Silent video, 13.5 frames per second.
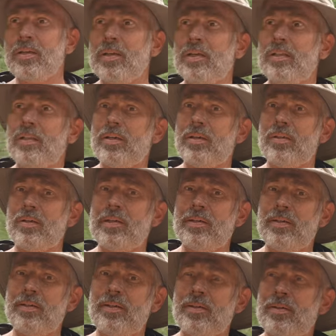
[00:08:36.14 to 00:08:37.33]
And then
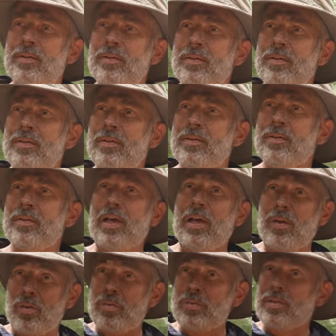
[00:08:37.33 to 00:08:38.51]

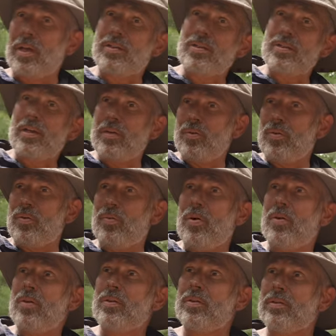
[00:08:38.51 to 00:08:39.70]
that whole section, that whole
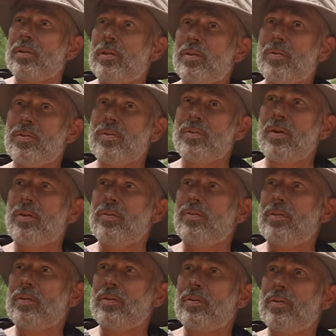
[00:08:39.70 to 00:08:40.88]
wall on there, which is nine
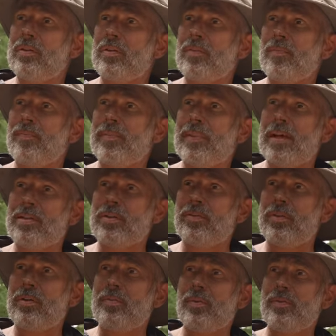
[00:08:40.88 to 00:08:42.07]
feet long, that's
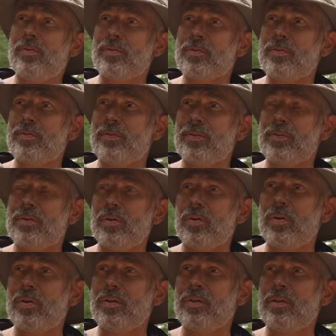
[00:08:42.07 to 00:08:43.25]
available for, for
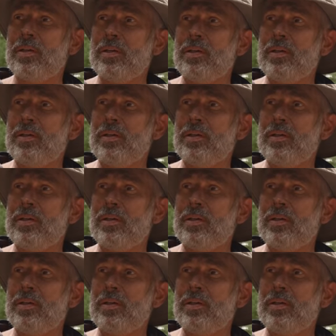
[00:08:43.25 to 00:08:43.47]
storage.